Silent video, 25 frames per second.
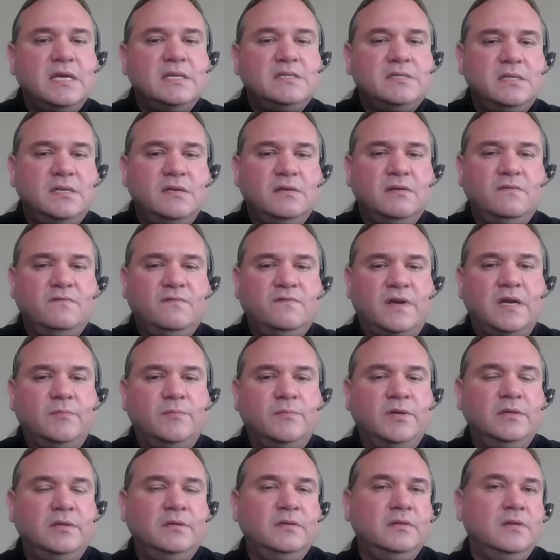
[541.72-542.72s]
their environment
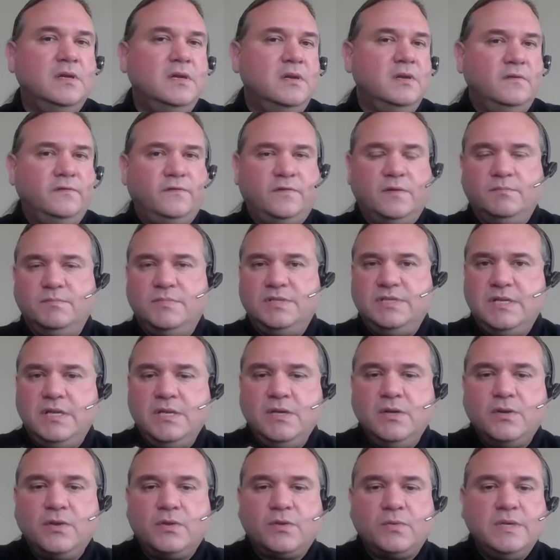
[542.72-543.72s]
from Tier
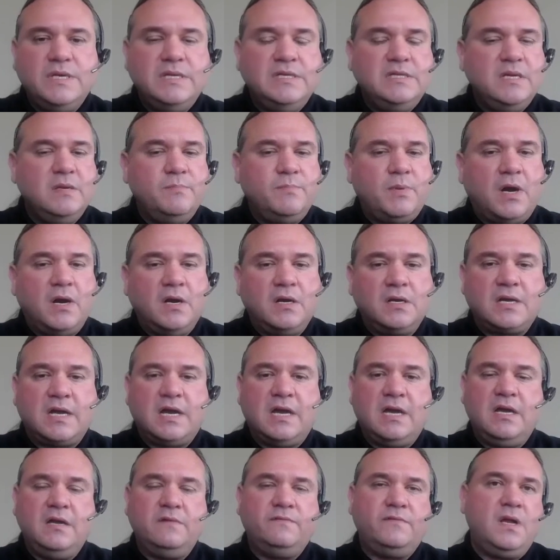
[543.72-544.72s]
3 deep
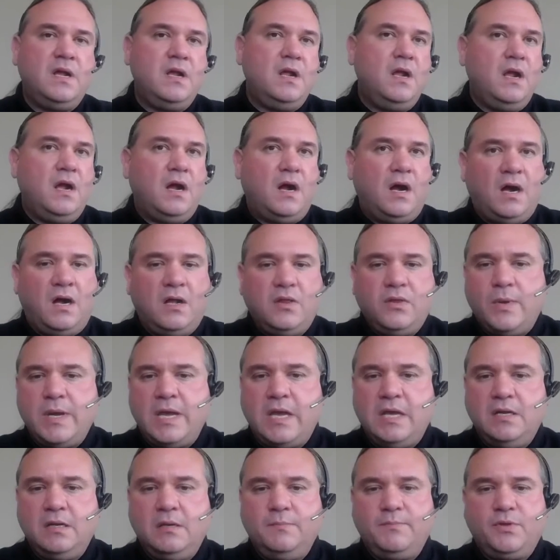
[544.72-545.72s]
archive all the way
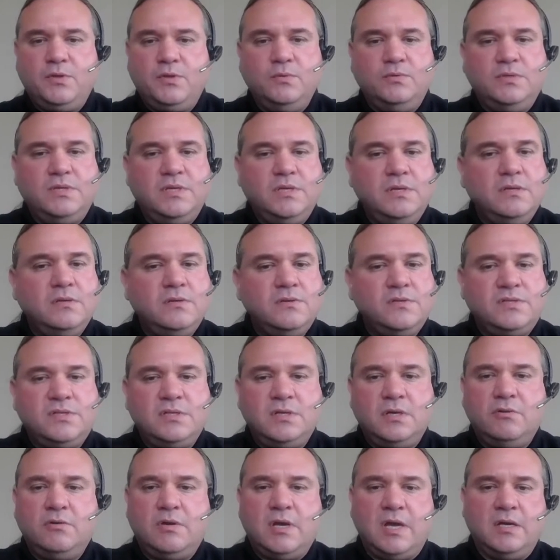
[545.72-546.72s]
on up through Tier
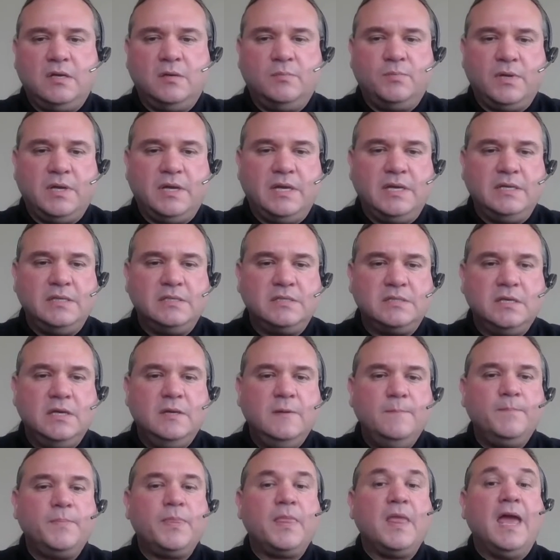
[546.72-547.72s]
0 enterprise,
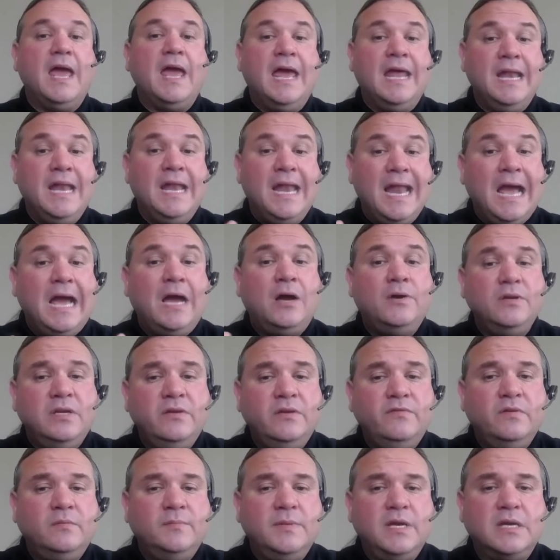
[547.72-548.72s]
and now
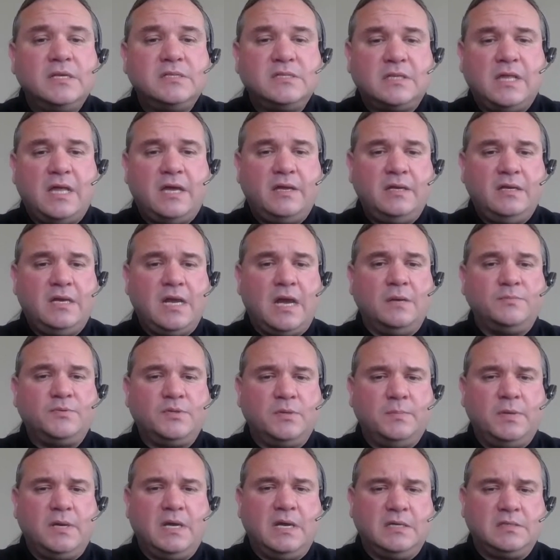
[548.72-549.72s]
even makes cloud adoption
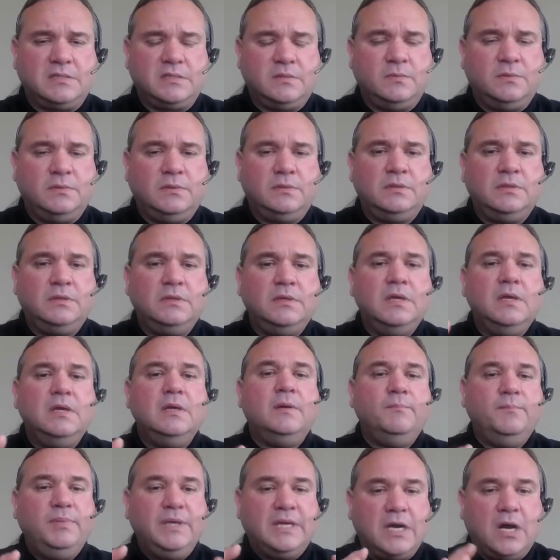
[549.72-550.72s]
possible
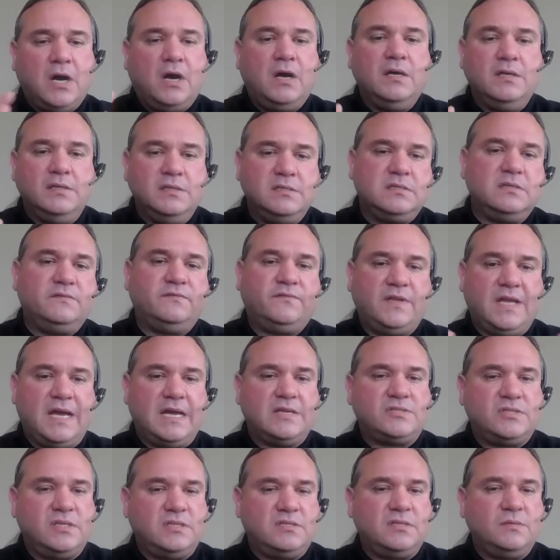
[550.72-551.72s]
because
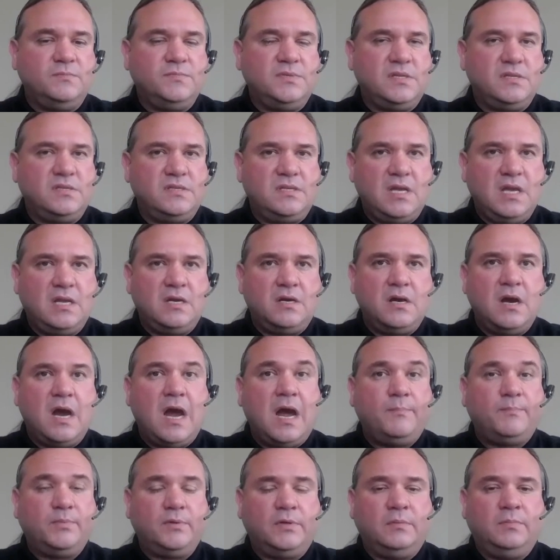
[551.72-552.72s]
Flash Systems is
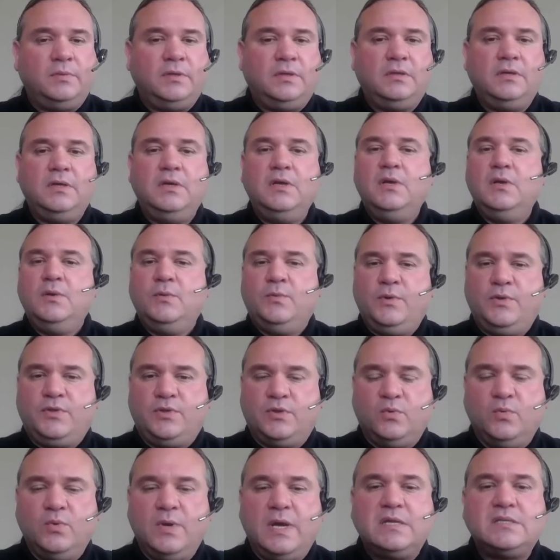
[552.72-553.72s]
interoperable with the
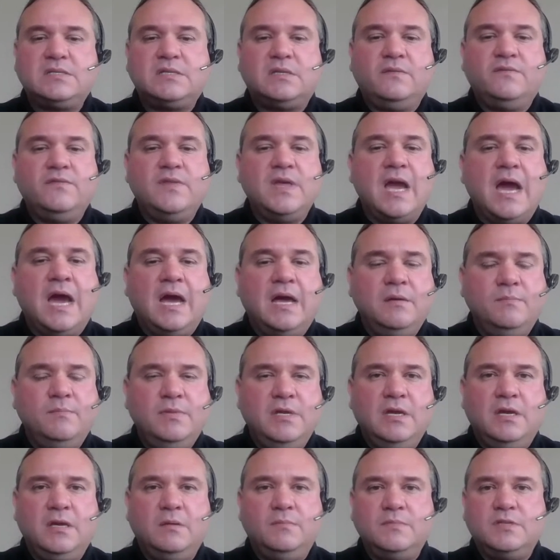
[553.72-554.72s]
rest of the
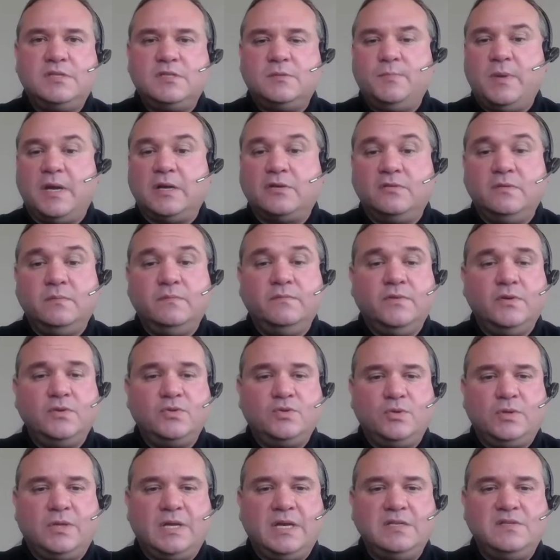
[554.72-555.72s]
IBM Spectrum
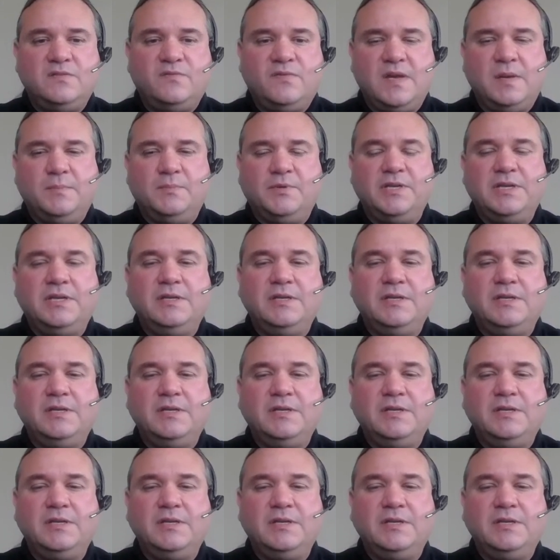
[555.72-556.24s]
Virtualized family.